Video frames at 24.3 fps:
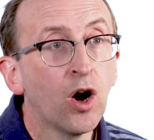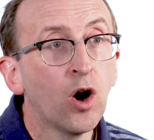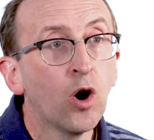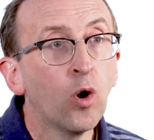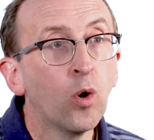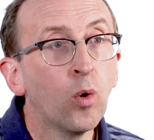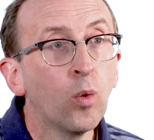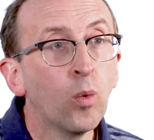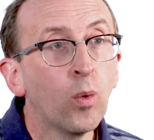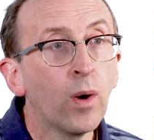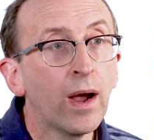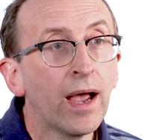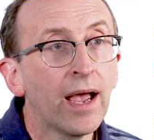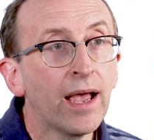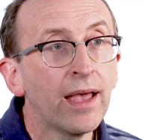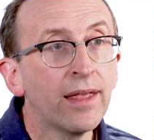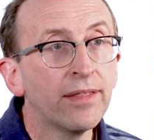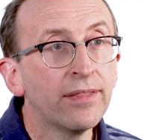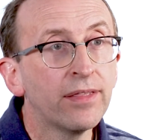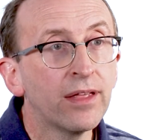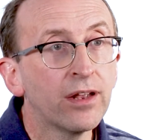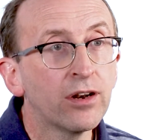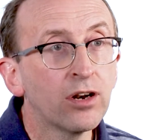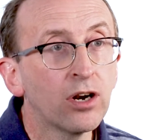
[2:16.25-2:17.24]
or
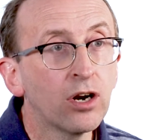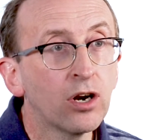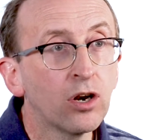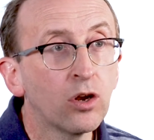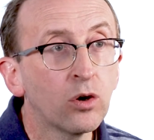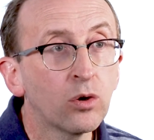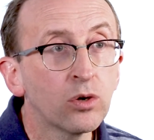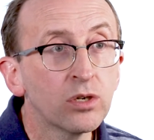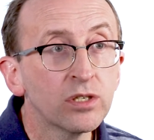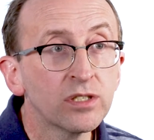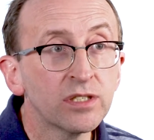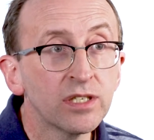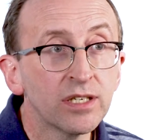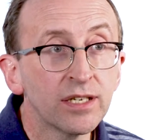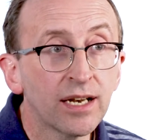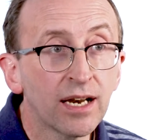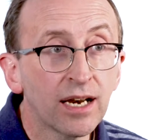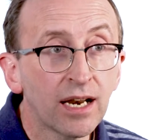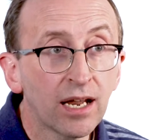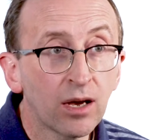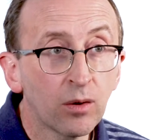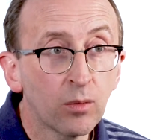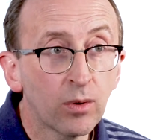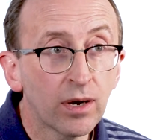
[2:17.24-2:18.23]
where there are laws that
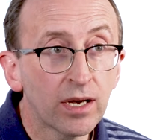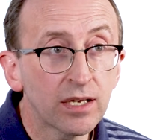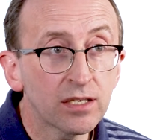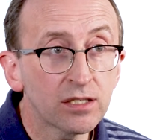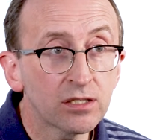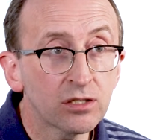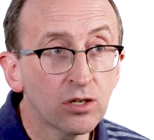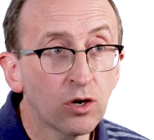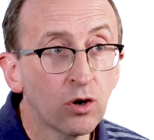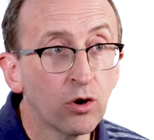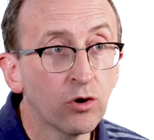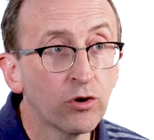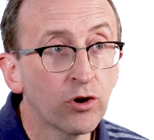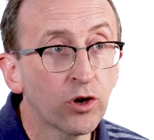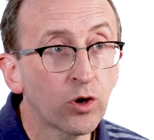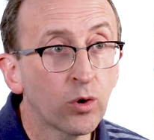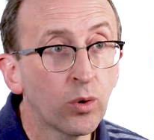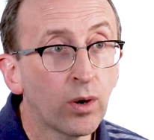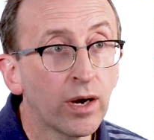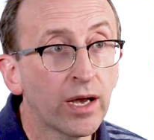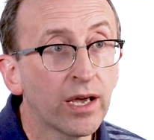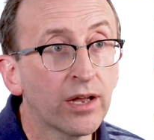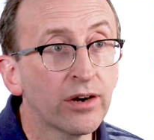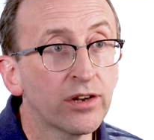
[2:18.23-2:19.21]
allow us or
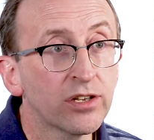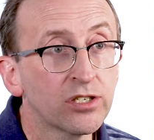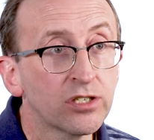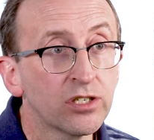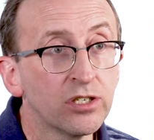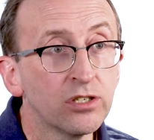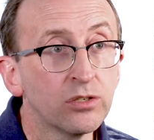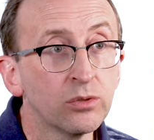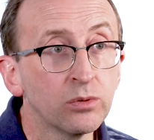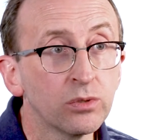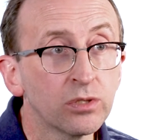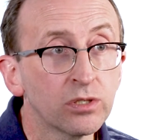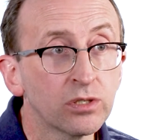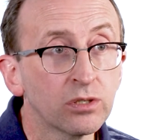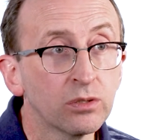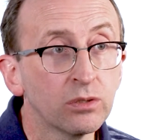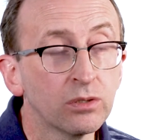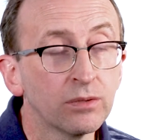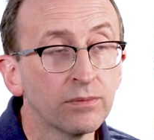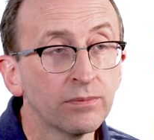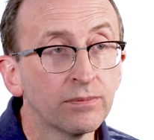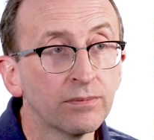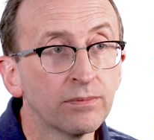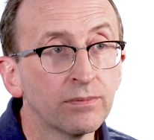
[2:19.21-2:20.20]
require us to do
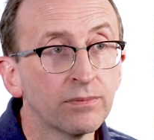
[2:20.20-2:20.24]
so.